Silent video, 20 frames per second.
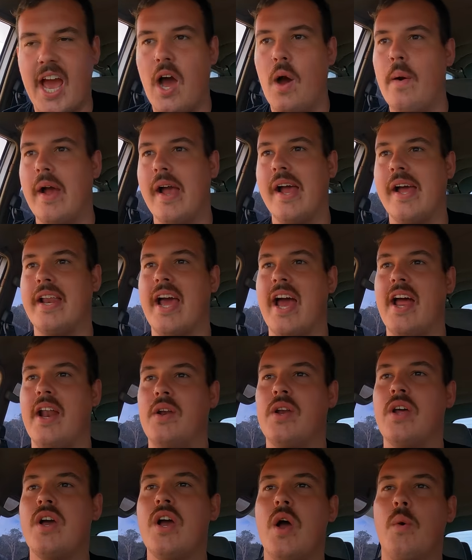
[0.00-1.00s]
Cowan,
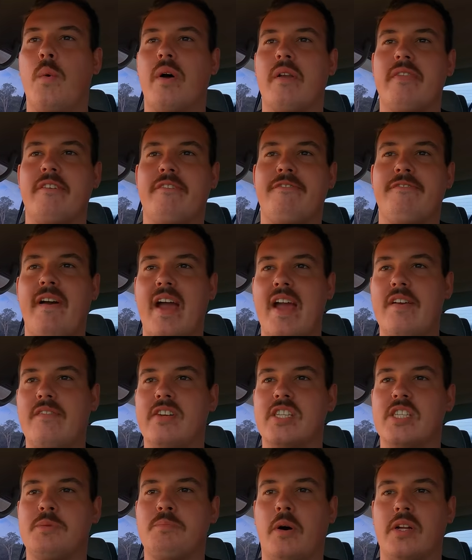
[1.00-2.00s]
and one of the
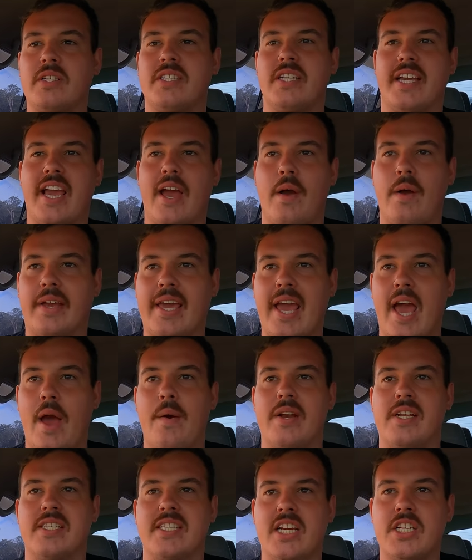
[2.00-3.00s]
favourite spots in Cowan
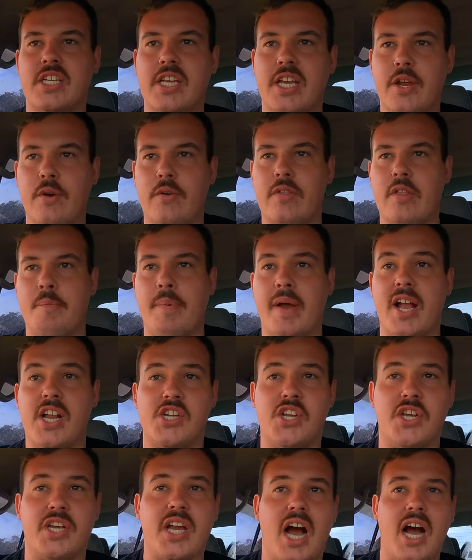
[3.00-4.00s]
Cowan is actually here on the
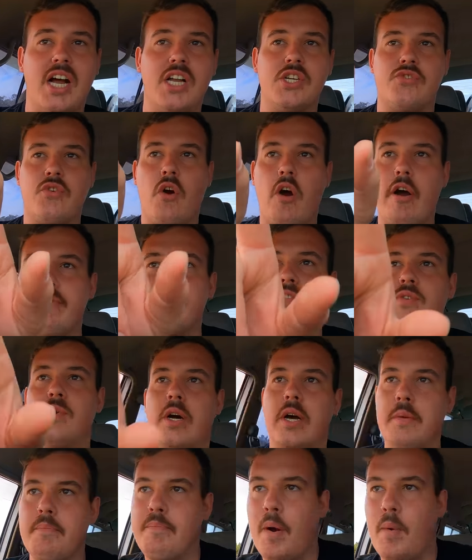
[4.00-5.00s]
beach. You can't drive
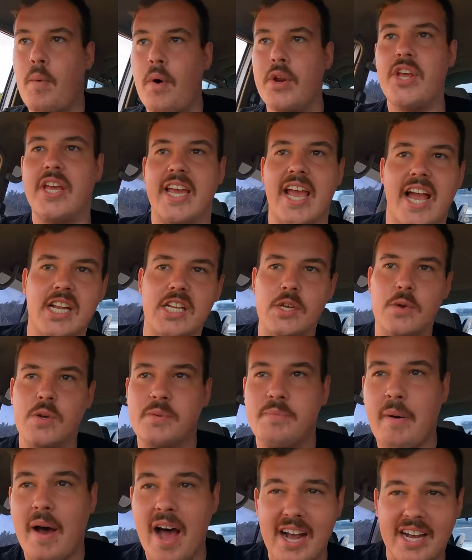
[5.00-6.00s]
to it, but what you can do
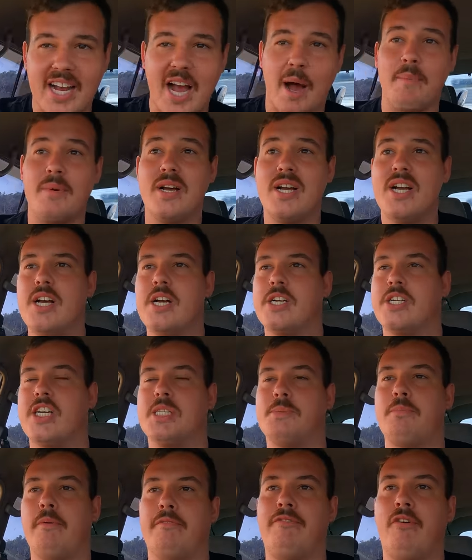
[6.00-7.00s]
is park up
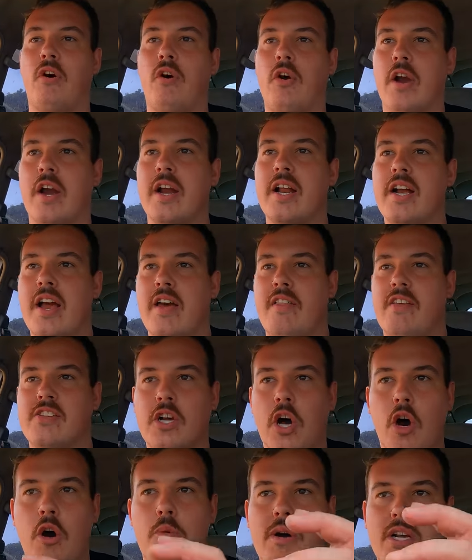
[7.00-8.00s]
just before it. There's
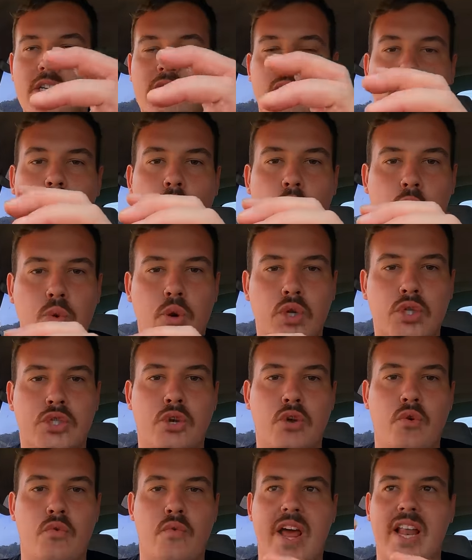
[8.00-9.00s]
a whole bunch of World War
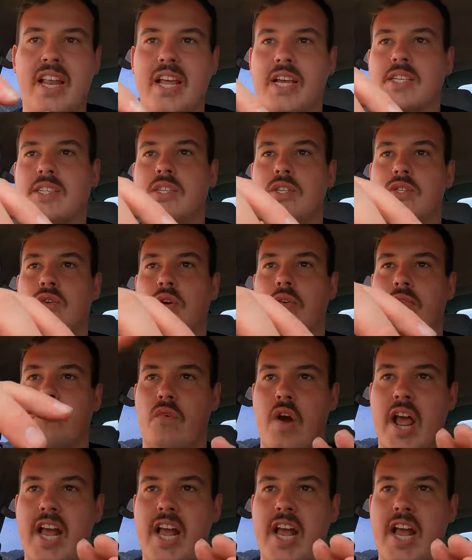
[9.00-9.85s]
II relics and sort of